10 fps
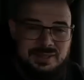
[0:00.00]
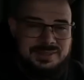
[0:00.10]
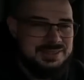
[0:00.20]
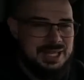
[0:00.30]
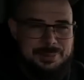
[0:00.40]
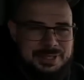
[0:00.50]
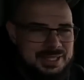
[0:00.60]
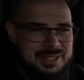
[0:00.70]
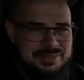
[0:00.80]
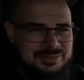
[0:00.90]
stop and
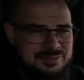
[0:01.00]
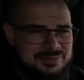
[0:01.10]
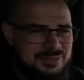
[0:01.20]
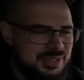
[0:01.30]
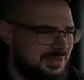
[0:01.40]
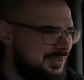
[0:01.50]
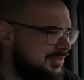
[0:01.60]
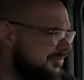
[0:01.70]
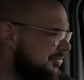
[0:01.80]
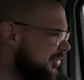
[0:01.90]
get it fixed
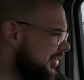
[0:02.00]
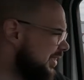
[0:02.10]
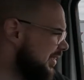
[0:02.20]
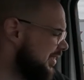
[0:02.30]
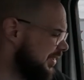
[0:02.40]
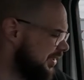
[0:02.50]
fully.